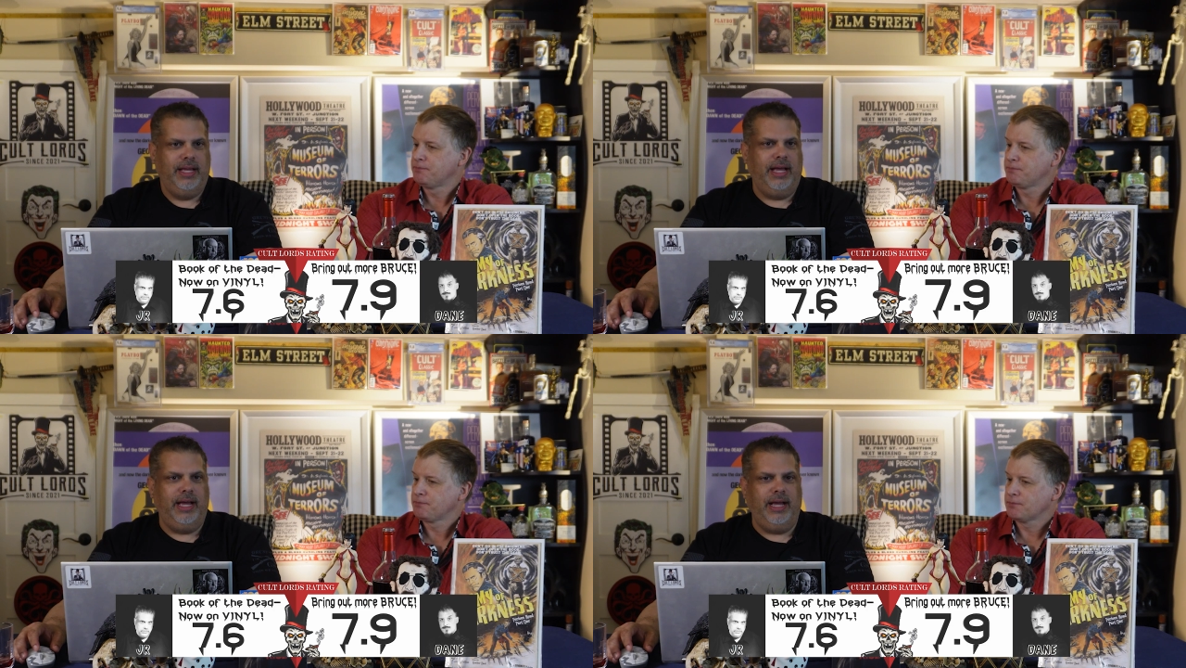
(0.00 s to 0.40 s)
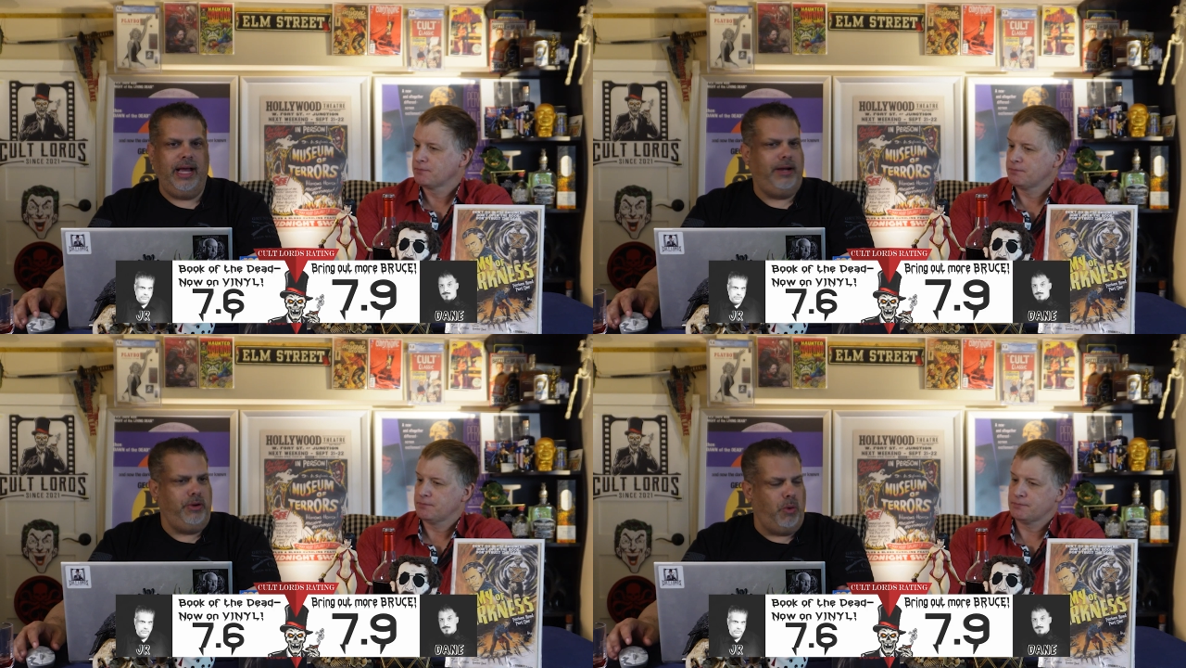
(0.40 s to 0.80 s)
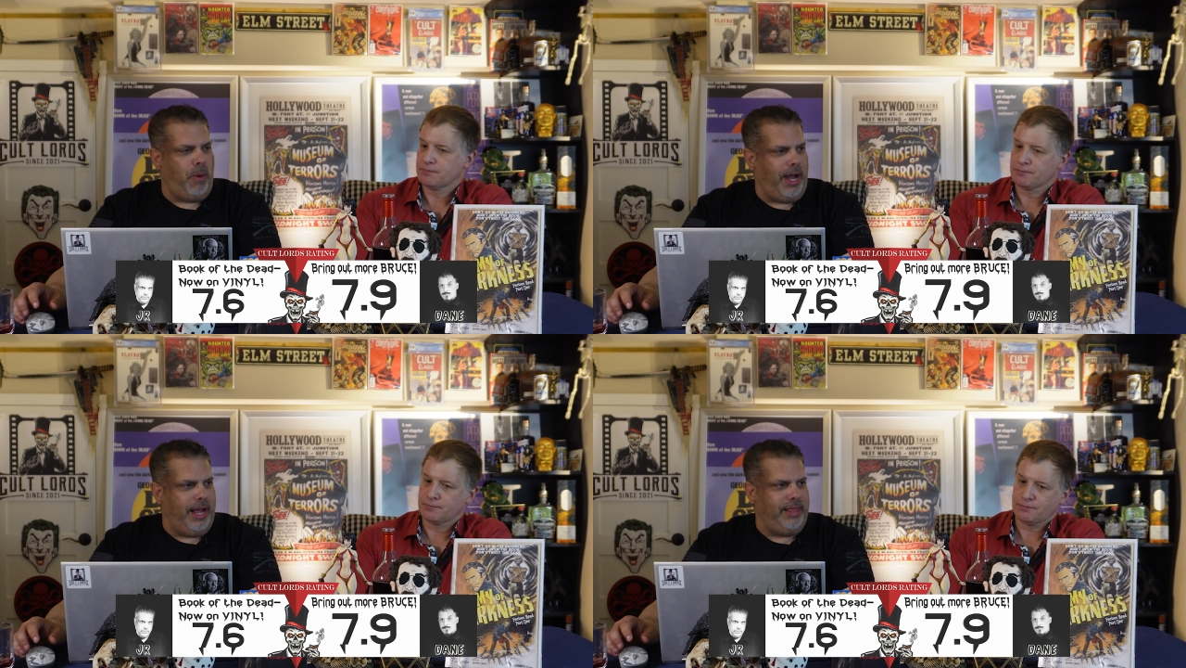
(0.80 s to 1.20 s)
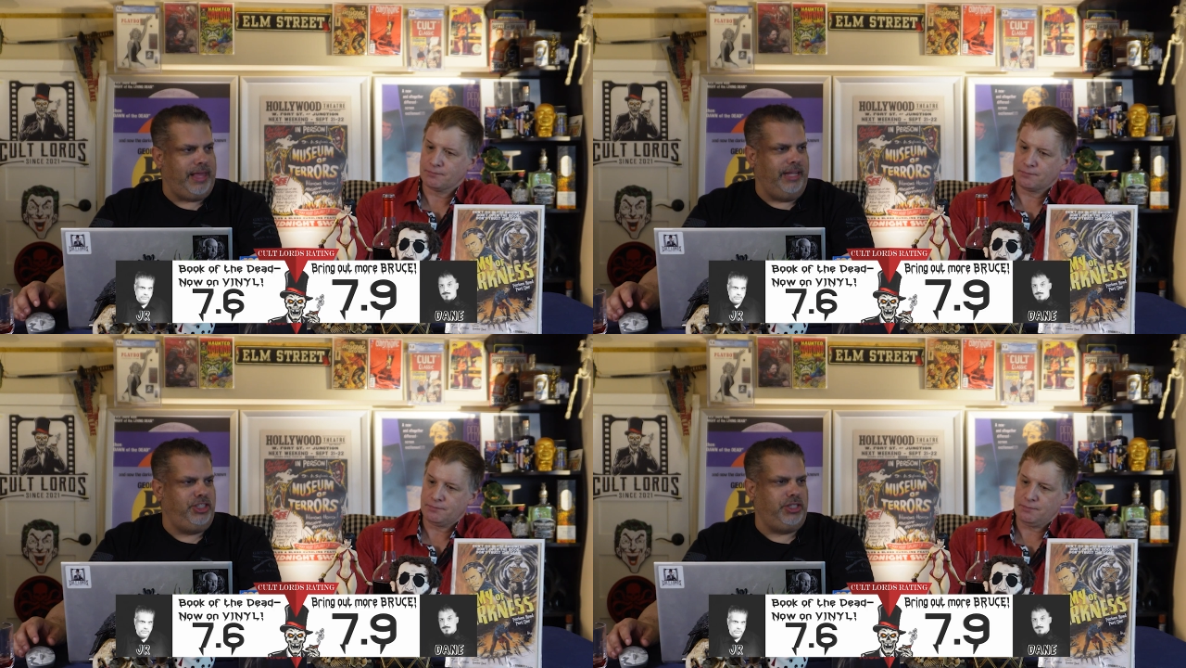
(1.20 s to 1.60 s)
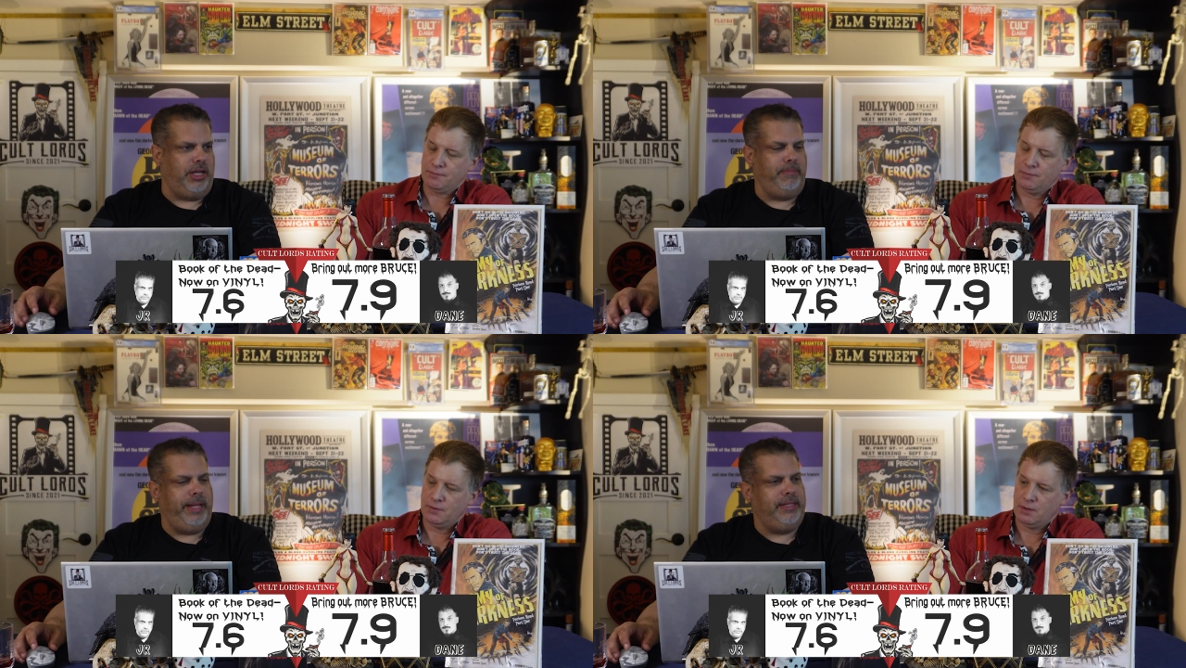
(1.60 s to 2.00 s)
Speaker 1: Uh, I don't know why. I, I just
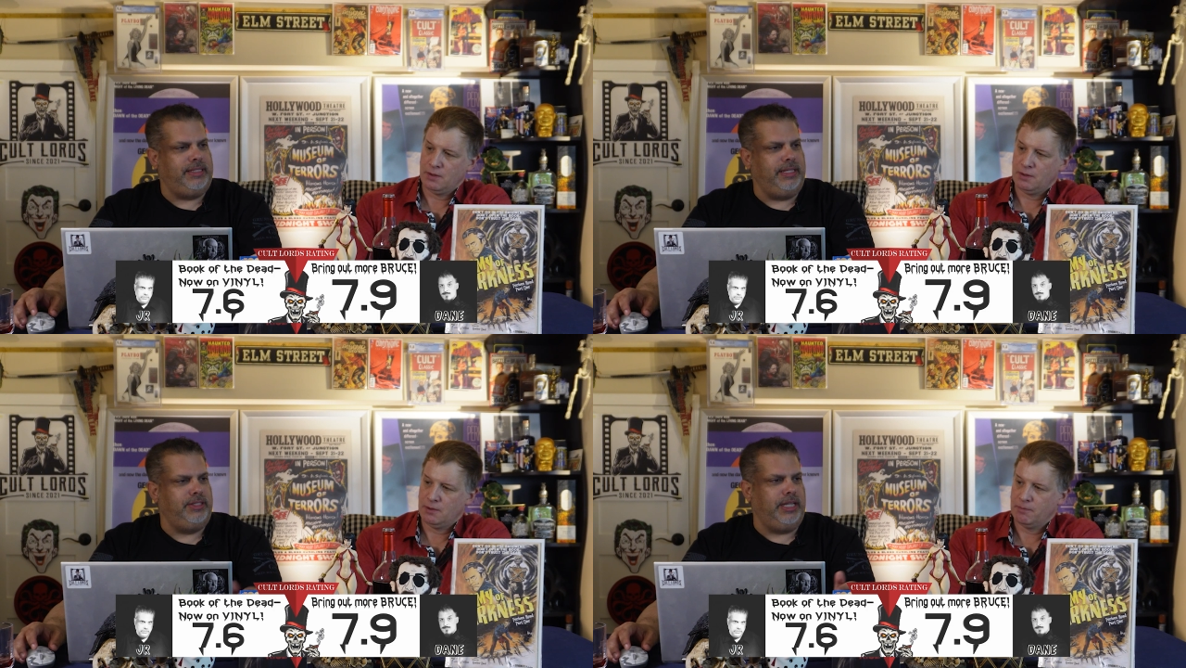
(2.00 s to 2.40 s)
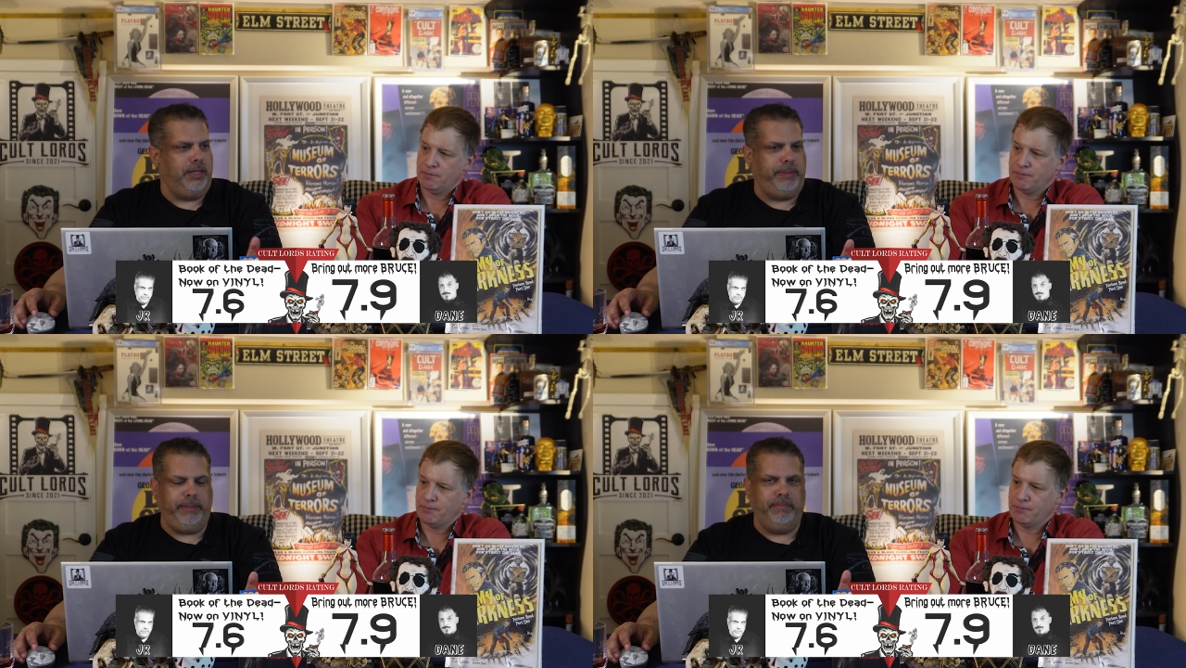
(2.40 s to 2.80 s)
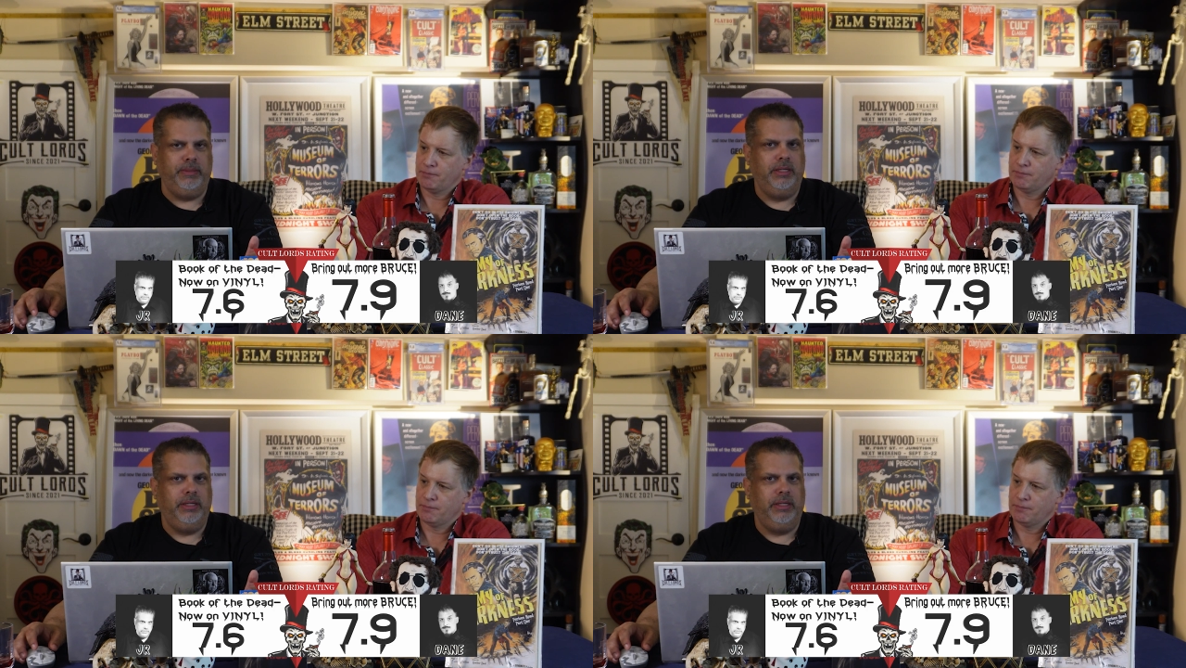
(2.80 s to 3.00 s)
thought, man, this thing's going to be